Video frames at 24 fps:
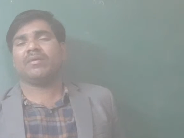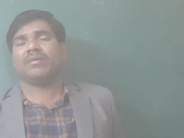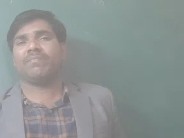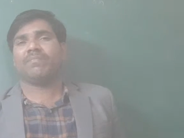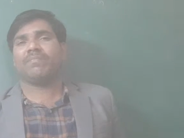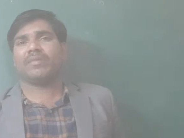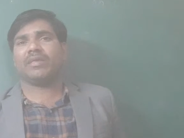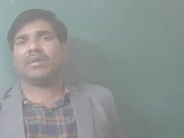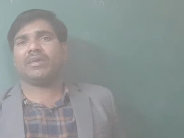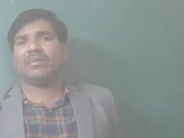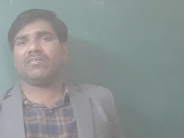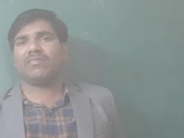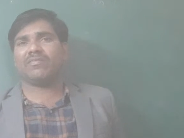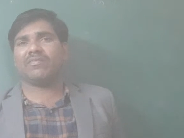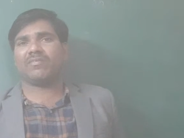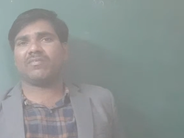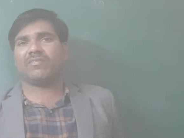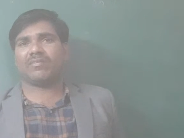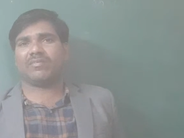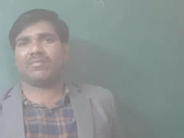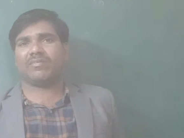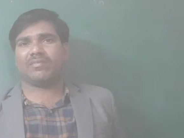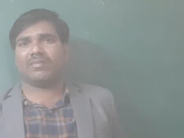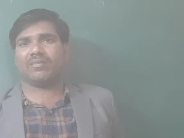Yes,
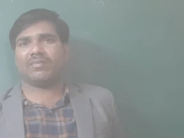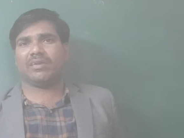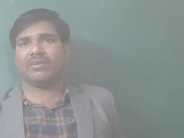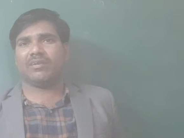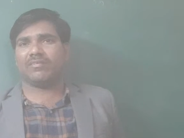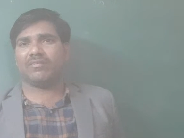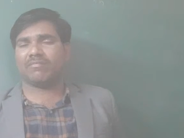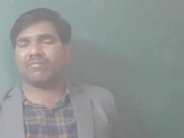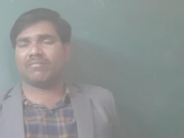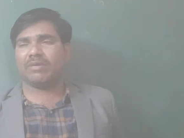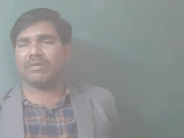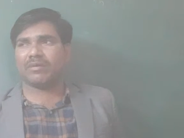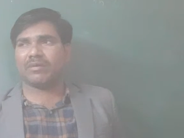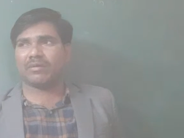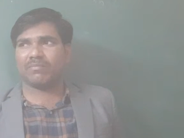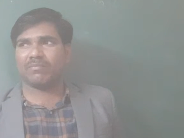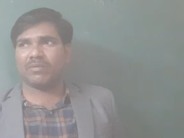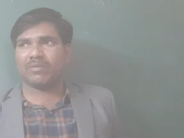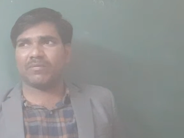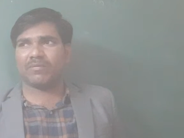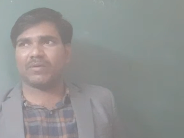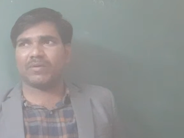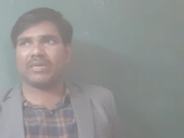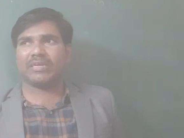that is a become
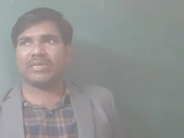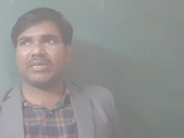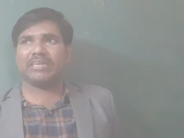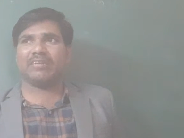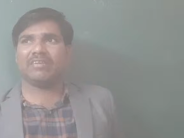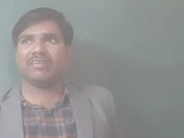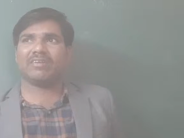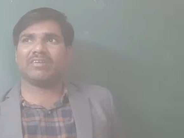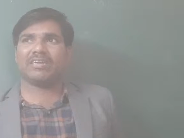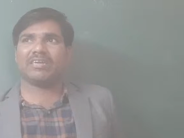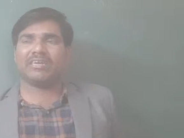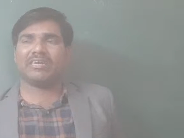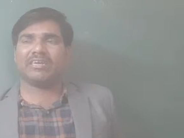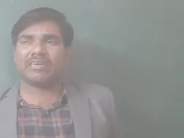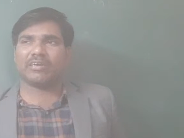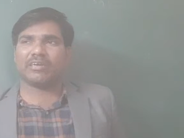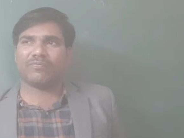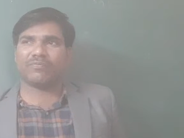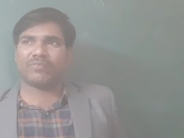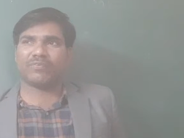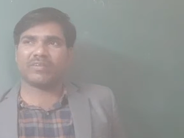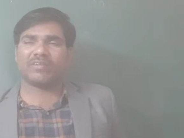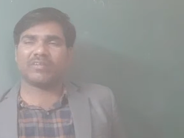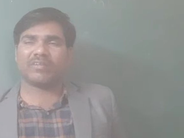the what? Incident
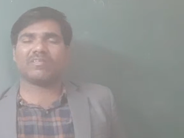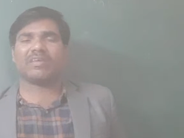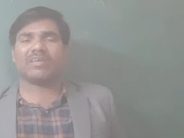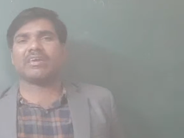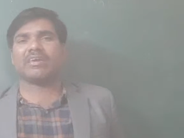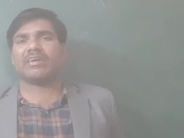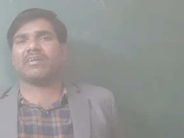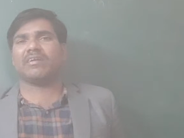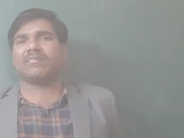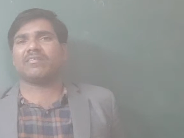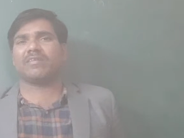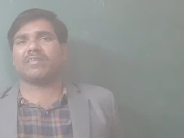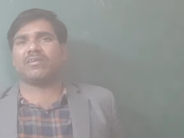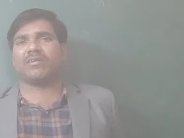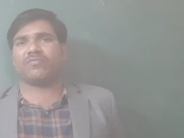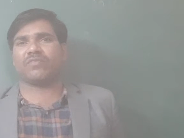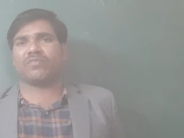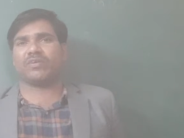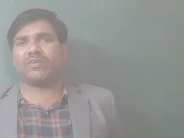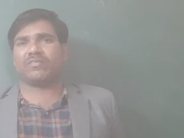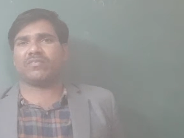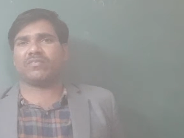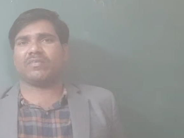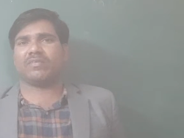ray for the second
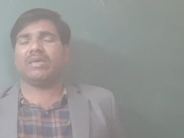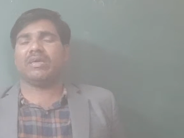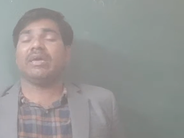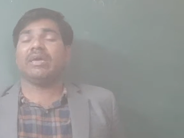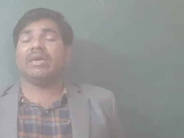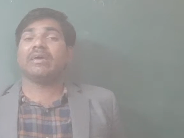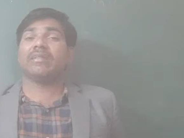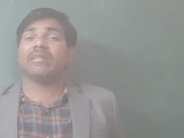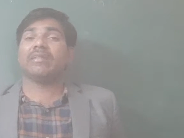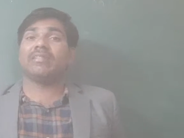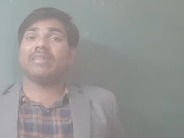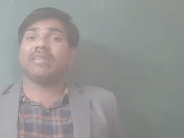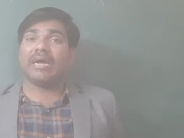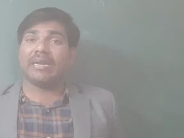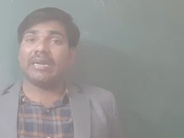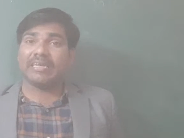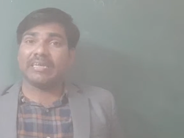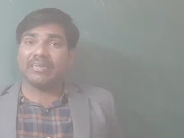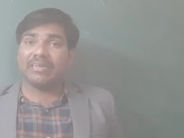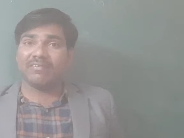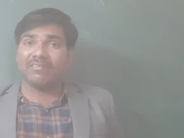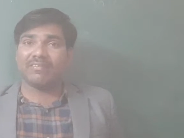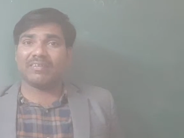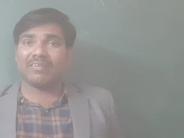surface. That
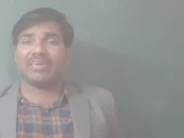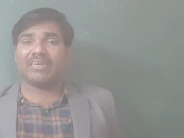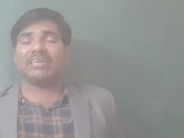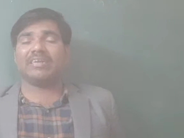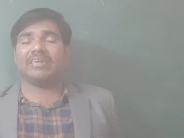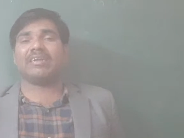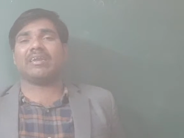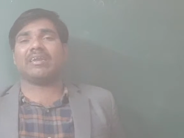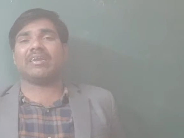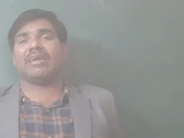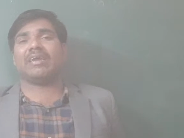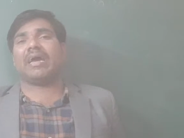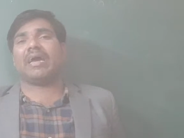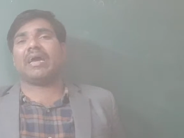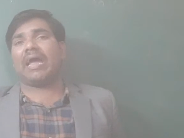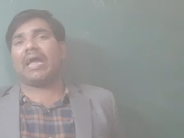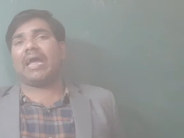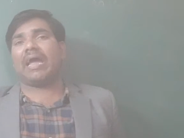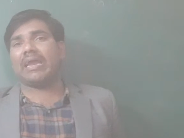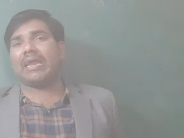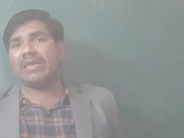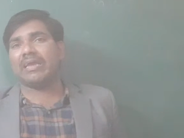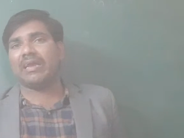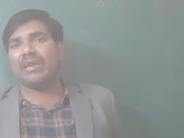incident
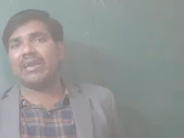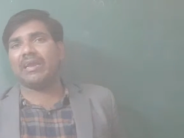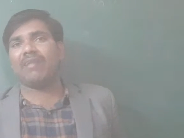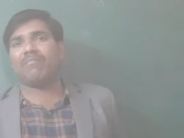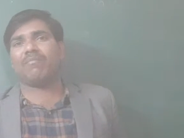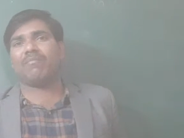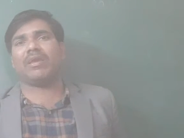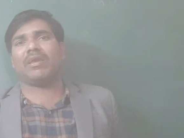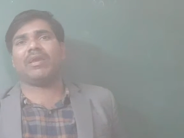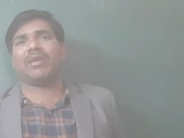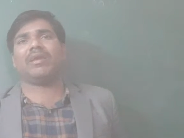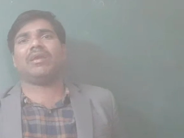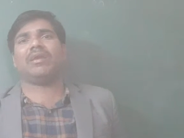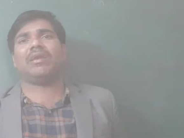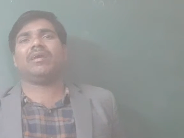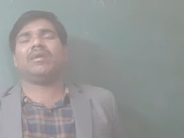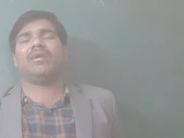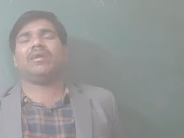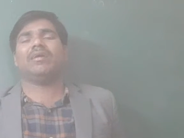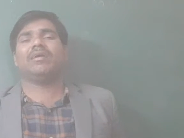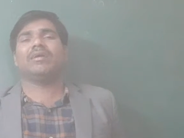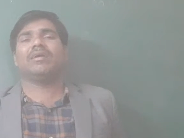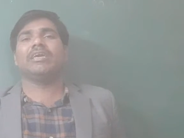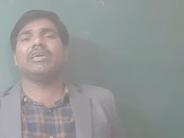angle
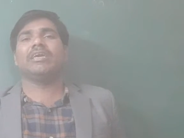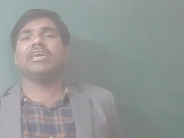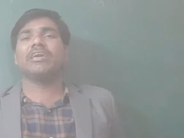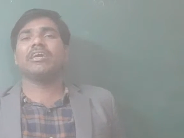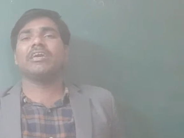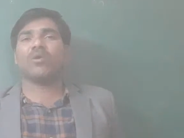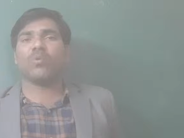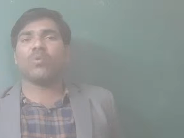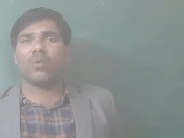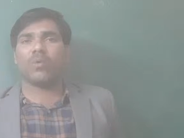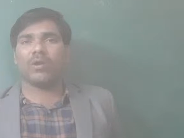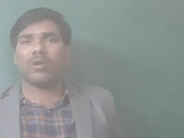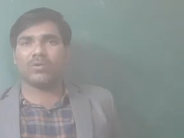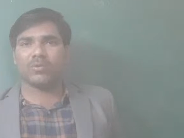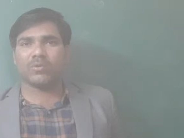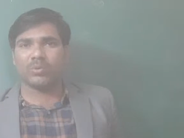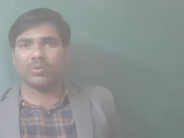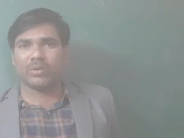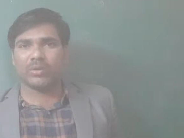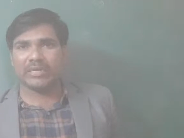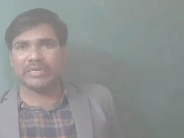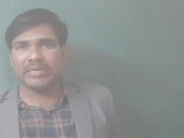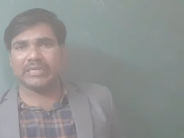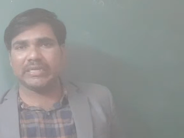may equal to
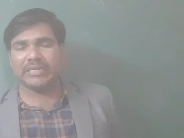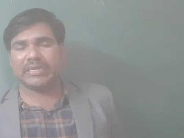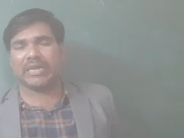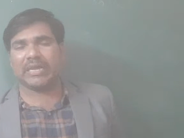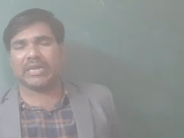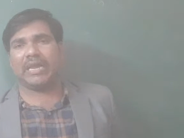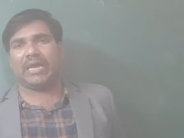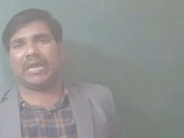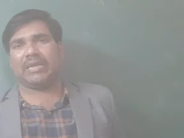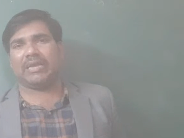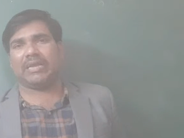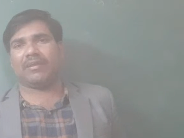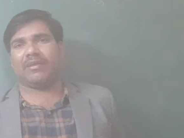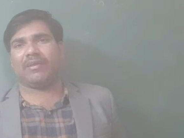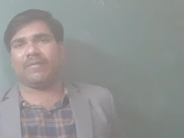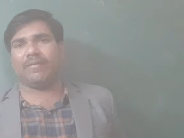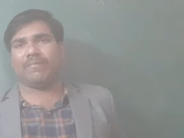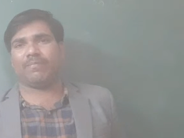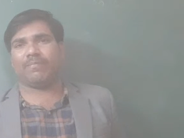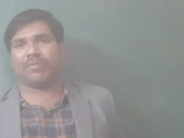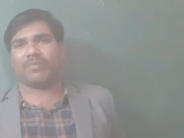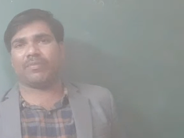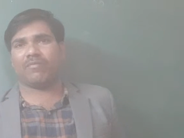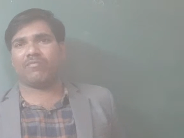critical angle.
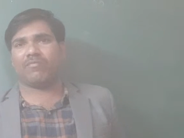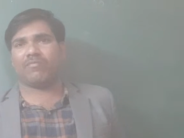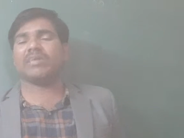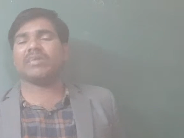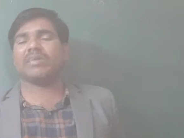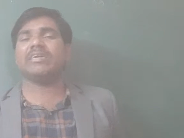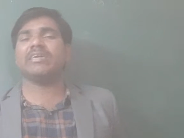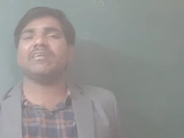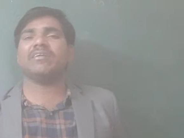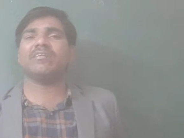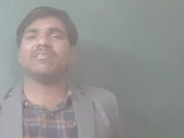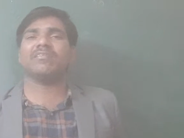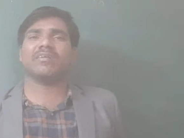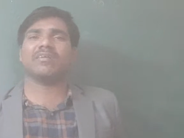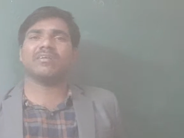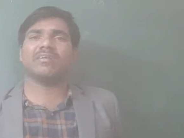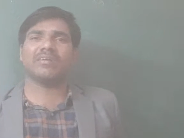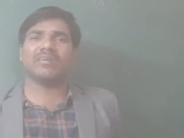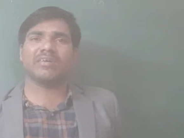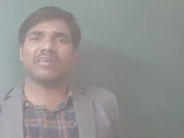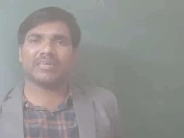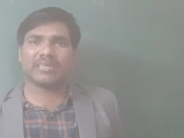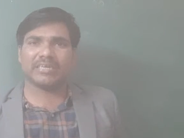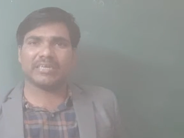When it is
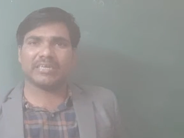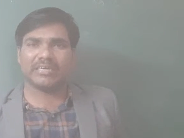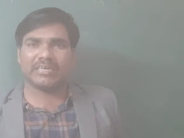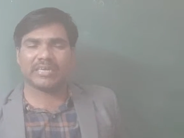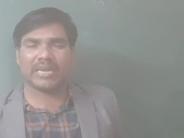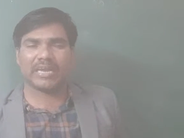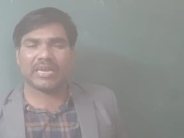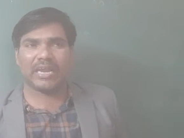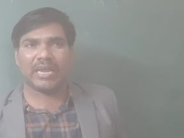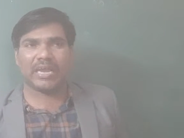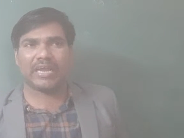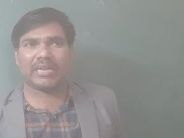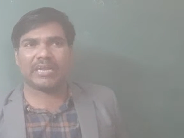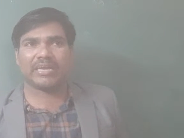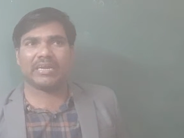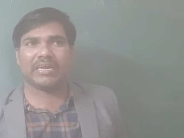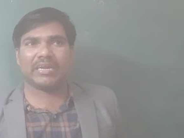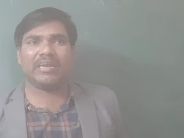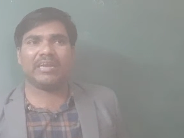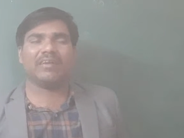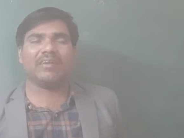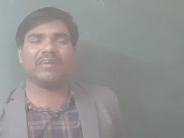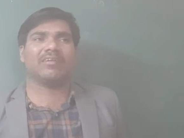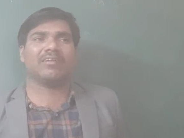under critical
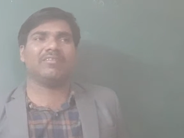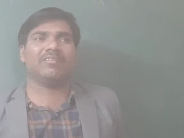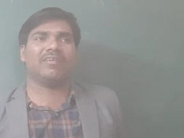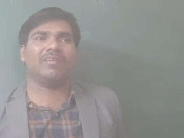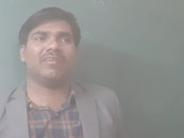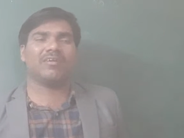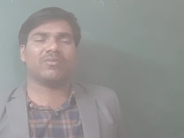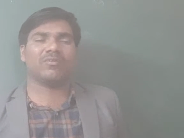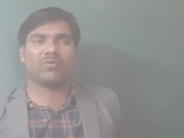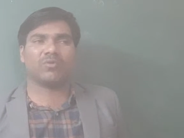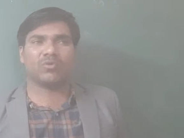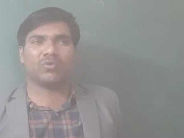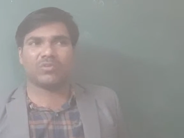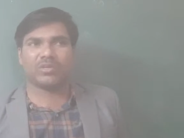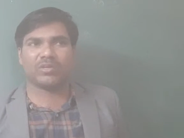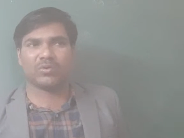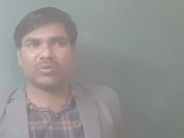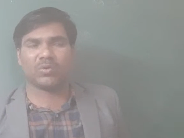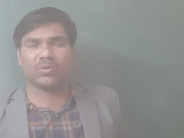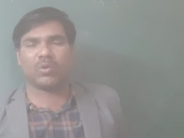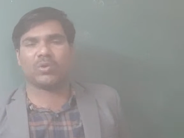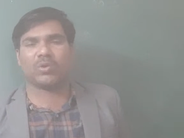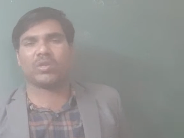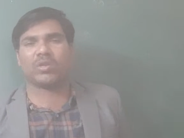angle, it undergoes the
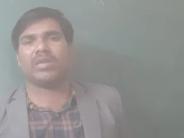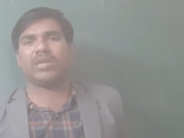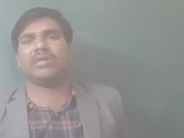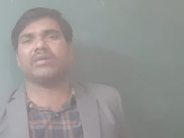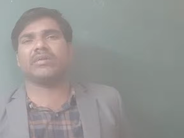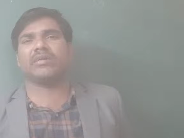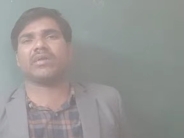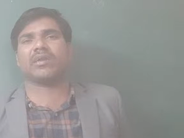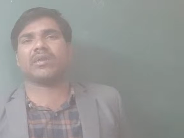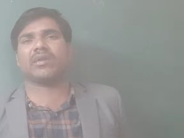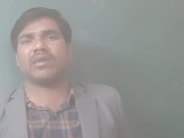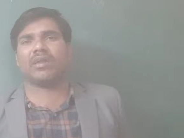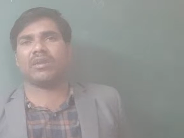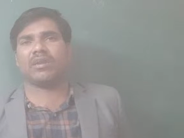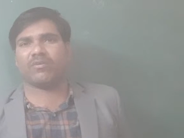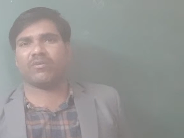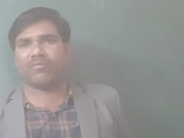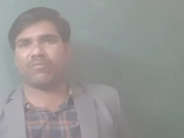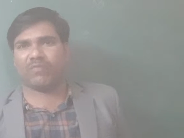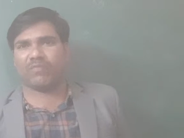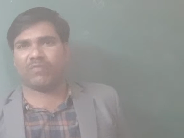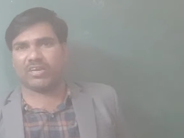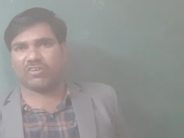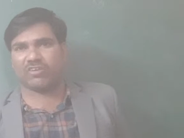total internal
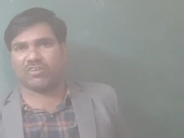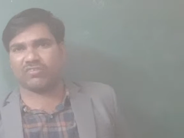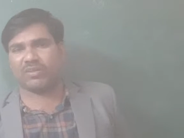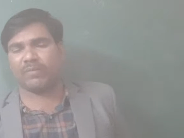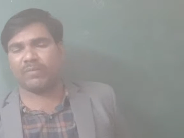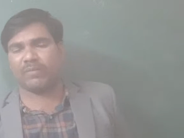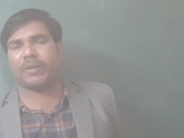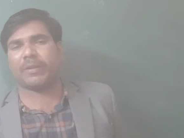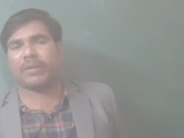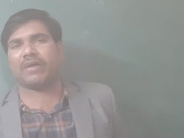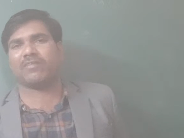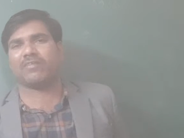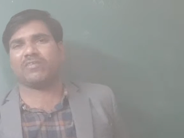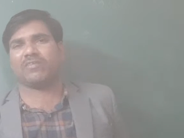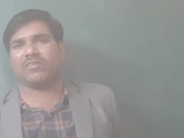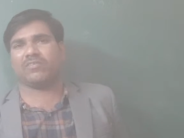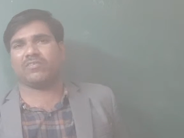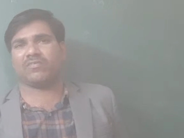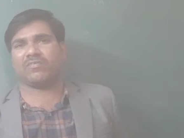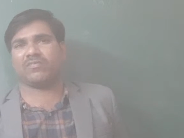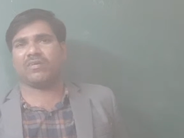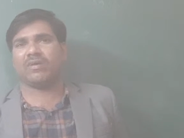reflection process.